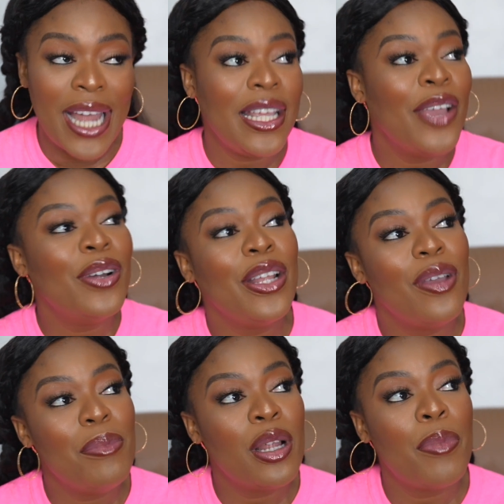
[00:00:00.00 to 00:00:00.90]
And even if
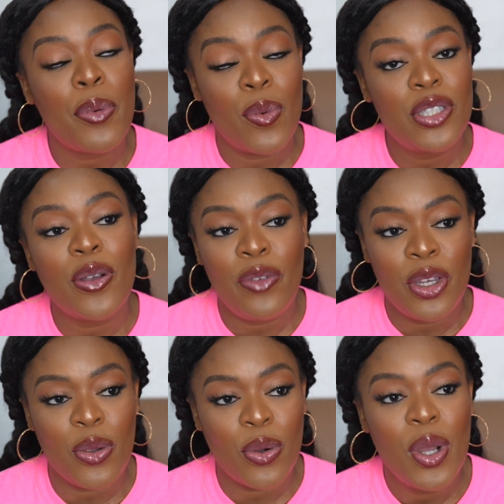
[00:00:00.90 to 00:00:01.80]
a million people watch your
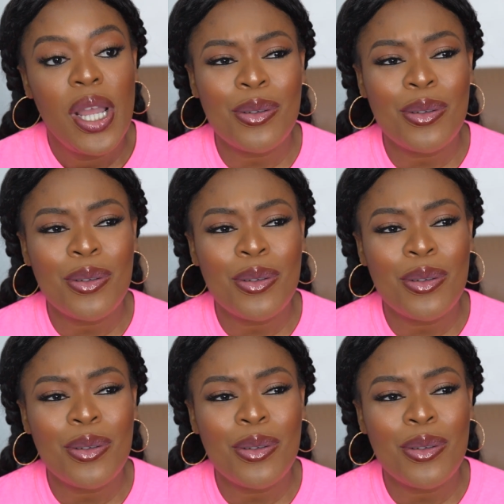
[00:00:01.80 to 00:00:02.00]
video,